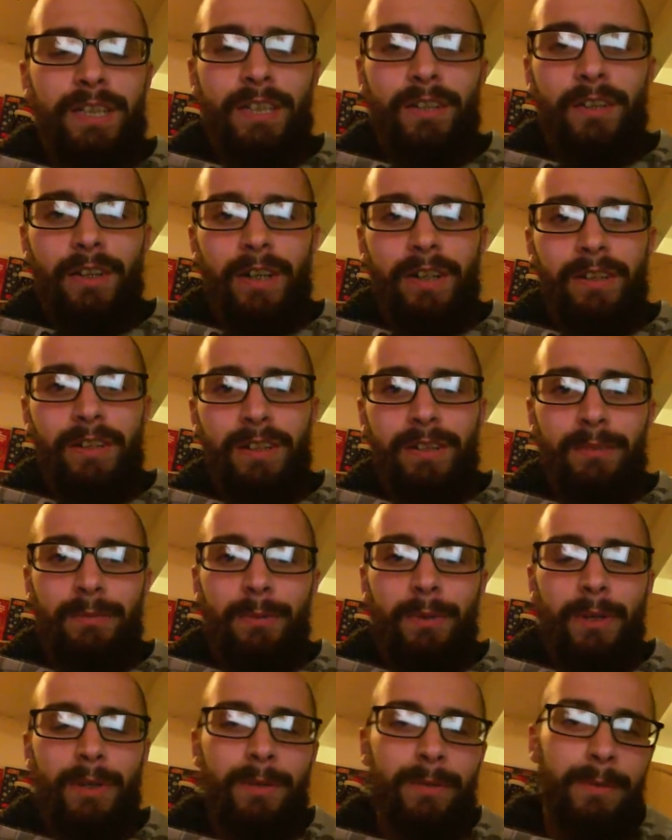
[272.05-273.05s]
you kind of think,
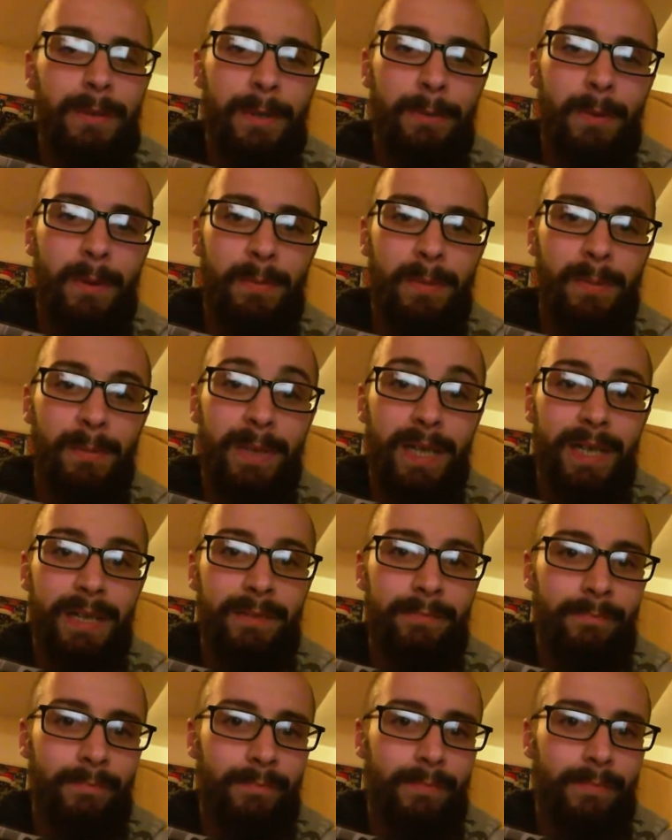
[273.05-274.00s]
well, it won't be me,